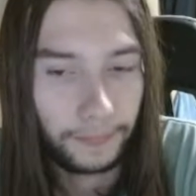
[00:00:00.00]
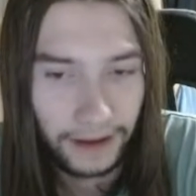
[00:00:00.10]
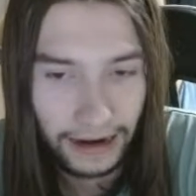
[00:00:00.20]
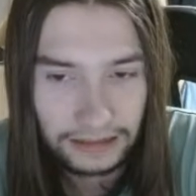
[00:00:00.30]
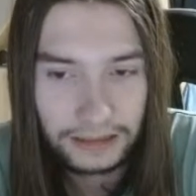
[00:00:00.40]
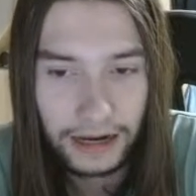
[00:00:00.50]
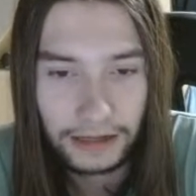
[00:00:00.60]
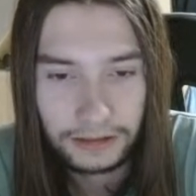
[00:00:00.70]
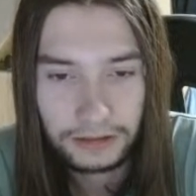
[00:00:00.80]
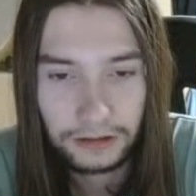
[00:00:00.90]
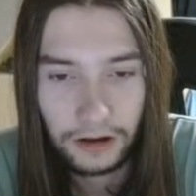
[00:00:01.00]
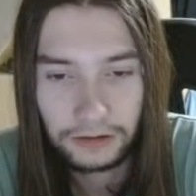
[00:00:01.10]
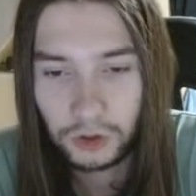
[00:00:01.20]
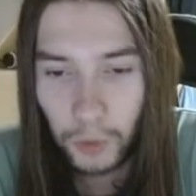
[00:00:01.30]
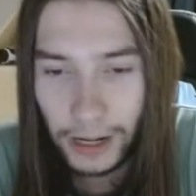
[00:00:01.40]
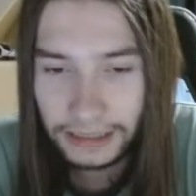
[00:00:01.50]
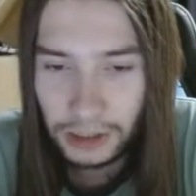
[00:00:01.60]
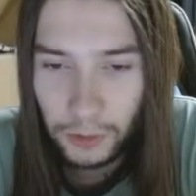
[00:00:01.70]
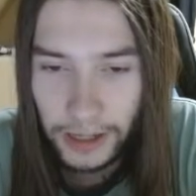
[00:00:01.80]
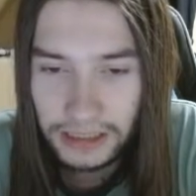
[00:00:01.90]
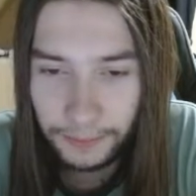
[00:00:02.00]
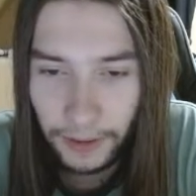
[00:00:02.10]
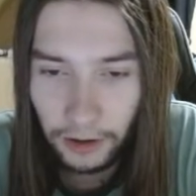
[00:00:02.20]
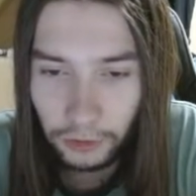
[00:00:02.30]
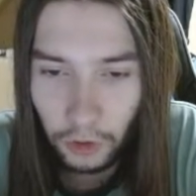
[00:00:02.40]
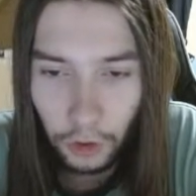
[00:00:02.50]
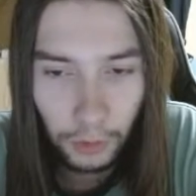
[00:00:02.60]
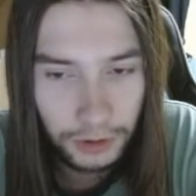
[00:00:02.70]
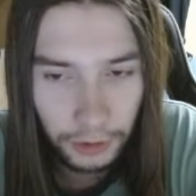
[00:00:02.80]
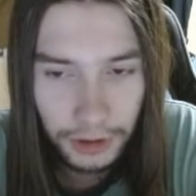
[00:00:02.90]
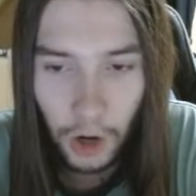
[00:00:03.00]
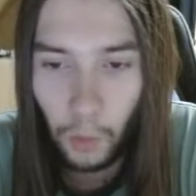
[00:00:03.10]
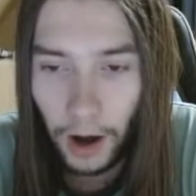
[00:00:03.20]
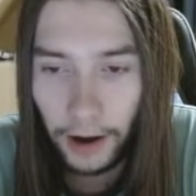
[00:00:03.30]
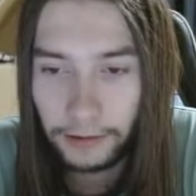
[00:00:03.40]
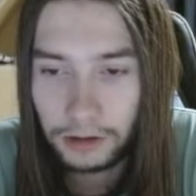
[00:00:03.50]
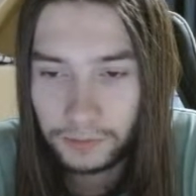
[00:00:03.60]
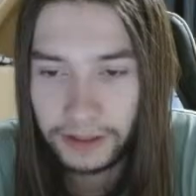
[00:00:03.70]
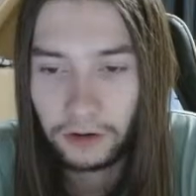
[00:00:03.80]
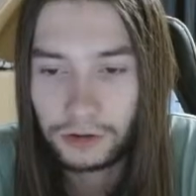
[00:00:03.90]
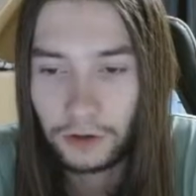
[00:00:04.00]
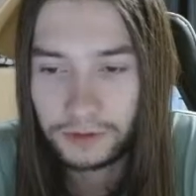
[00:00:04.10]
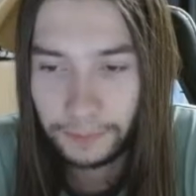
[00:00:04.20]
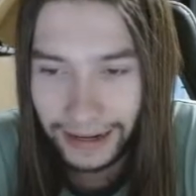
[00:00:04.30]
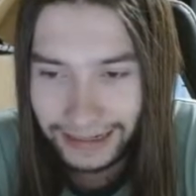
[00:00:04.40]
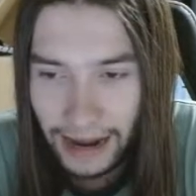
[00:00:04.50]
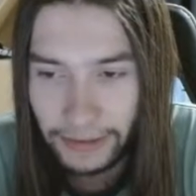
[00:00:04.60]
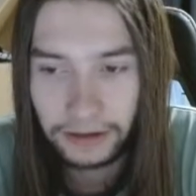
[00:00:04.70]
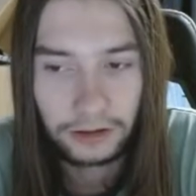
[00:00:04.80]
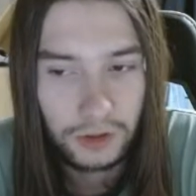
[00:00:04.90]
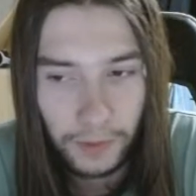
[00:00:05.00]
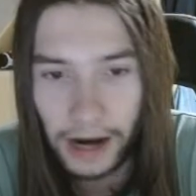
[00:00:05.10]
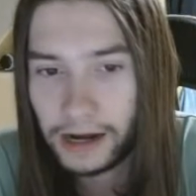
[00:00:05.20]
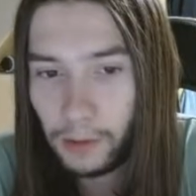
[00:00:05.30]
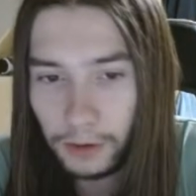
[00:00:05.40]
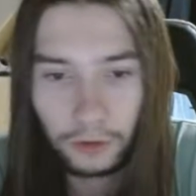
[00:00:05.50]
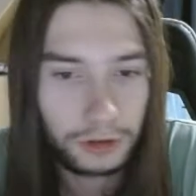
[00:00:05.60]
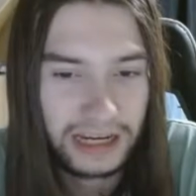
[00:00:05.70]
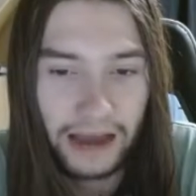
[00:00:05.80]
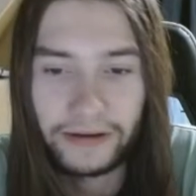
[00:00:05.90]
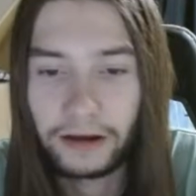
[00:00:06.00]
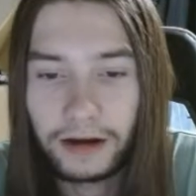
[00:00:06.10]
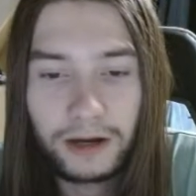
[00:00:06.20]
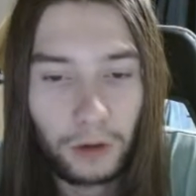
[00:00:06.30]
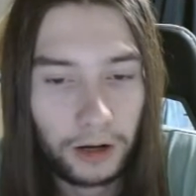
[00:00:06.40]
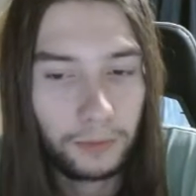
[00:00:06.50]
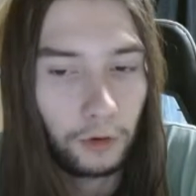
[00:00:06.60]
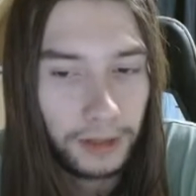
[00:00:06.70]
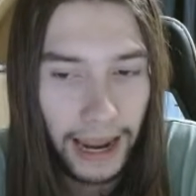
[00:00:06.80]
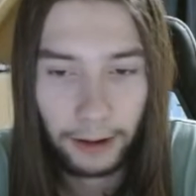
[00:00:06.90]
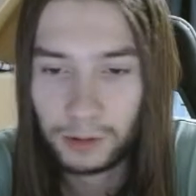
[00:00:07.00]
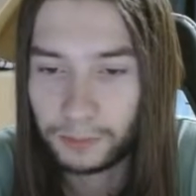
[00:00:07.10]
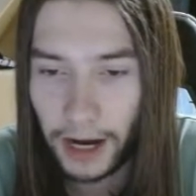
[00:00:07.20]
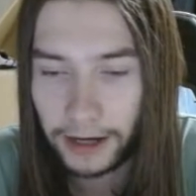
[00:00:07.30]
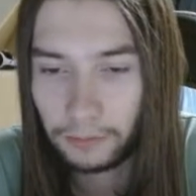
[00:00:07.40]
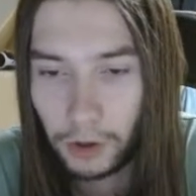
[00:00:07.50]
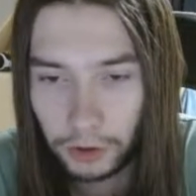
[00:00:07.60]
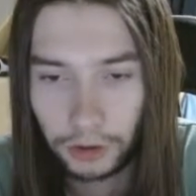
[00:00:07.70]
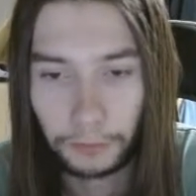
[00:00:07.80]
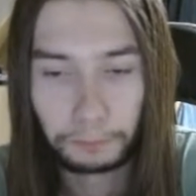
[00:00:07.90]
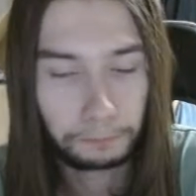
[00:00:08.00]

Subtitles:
Here suggests 2020 Ballon d'Or was not awarded because of the pandemic, despite Lewandowski having an incredible year with Bayern München.